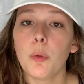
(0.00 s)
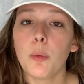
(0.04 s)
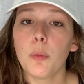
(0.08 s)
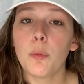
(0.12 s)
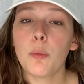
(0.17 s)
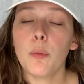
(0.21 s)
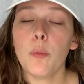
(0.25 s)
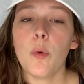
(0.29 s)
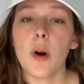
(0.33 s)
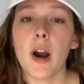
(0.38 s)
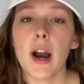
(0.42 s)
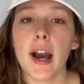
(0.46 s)

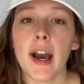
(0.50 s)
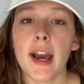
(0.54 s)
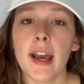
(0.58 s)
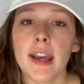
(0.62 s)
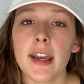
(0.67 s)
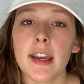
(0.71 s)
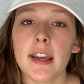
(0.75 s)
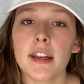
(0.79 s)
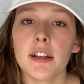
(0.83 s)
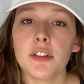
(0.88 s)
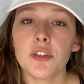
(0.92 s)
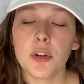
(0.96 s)

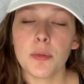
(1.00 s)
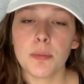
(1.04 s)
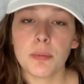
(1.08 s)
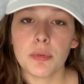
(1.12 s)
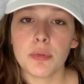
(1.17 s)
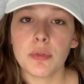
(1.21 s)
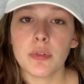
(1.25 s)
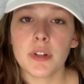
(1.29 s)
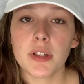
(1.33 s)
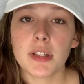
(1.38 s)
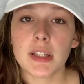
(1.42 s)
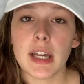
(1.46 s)
why the
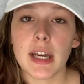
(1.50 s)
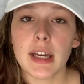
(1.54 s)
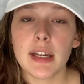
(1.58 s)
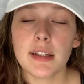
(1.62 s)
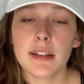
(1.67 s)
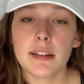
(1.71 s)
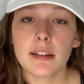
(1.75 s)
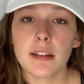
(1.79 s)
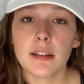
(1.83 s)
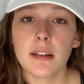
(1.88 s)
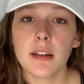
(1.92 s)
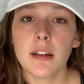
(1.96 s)
pool
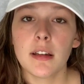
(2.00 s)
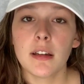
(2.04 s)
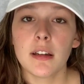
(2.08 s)
size